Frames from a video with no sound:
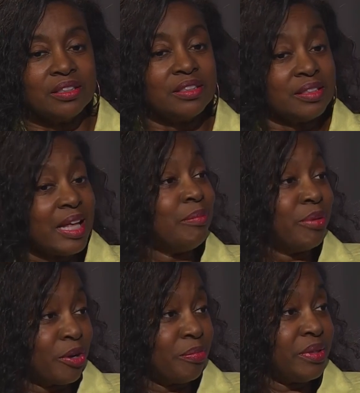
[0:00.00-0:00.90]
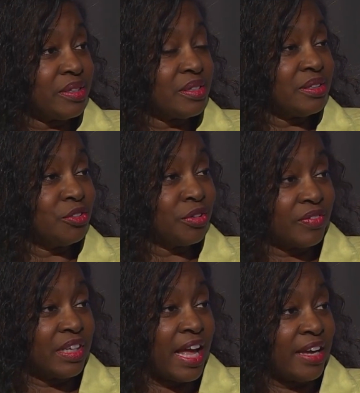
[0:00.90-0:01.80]
that
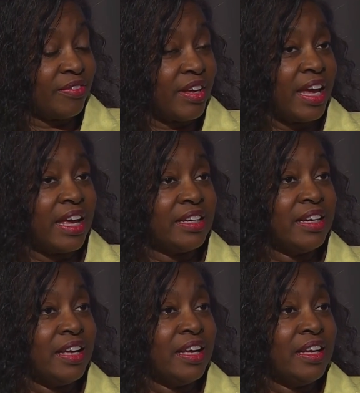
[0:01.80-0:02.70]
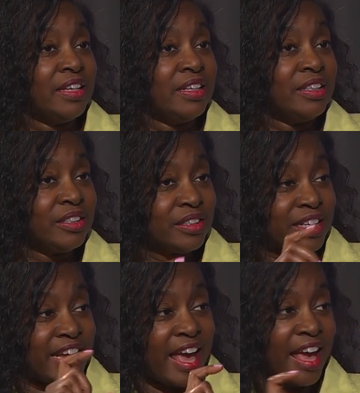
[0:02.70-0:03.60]
purpose-driven life and the
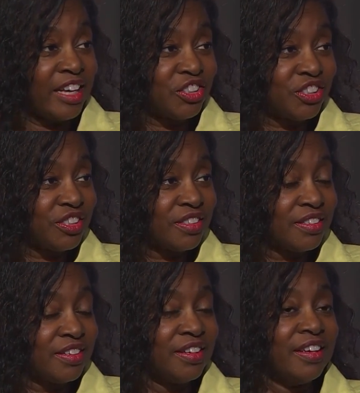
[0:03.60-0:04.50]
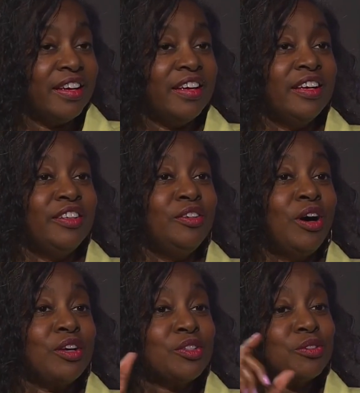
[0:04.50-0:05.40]
dash, you
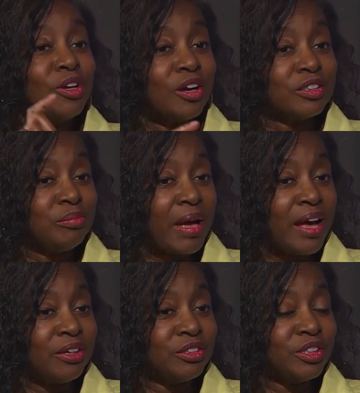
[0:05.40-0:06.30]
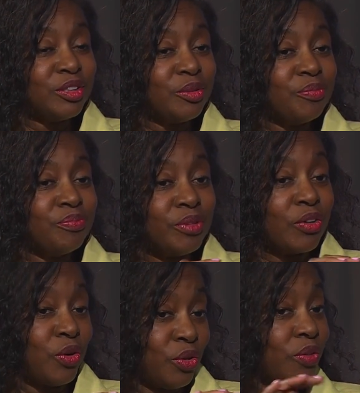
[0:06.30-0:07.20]
also talked about
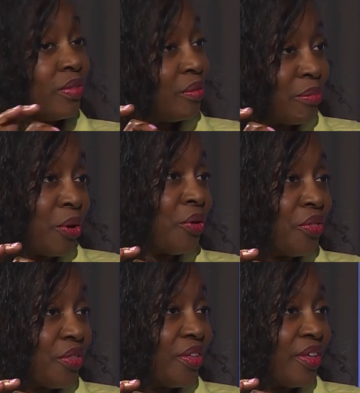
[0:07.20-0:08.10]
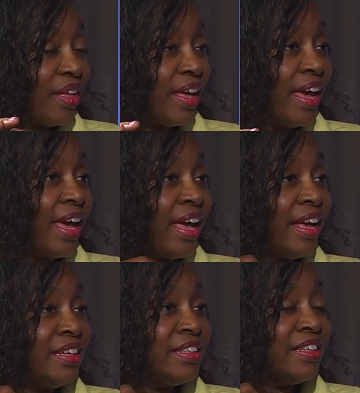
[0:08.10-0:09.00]
the birth.
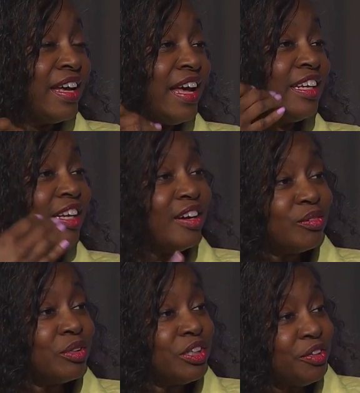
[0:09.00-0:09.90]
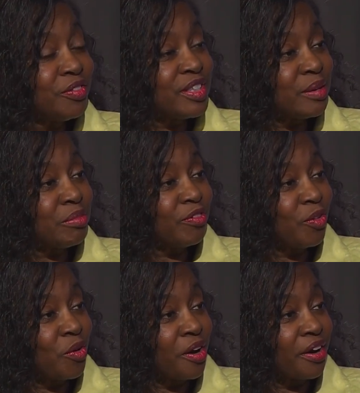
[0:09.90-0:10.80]
And I loved what you've said
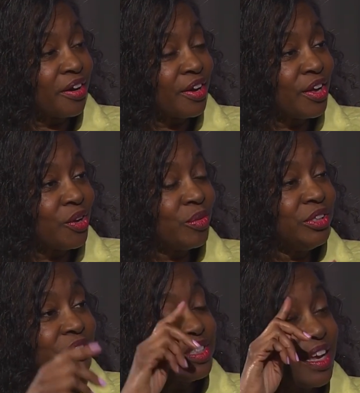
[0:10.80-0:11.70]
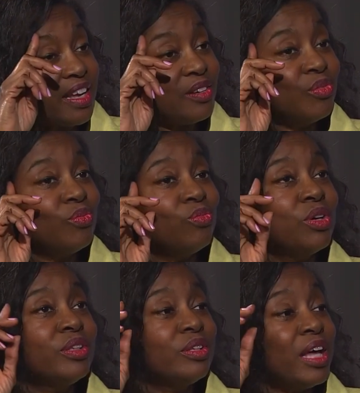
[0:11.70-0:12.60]
before when you said
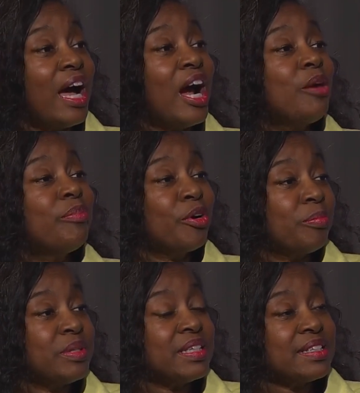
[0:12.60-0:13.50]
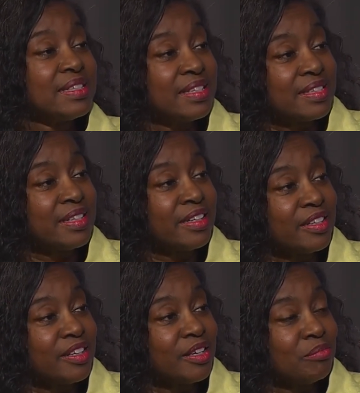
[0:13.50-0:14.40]
our purpose existed
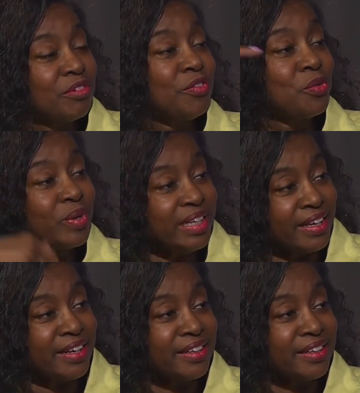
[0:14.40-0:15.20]
before we did.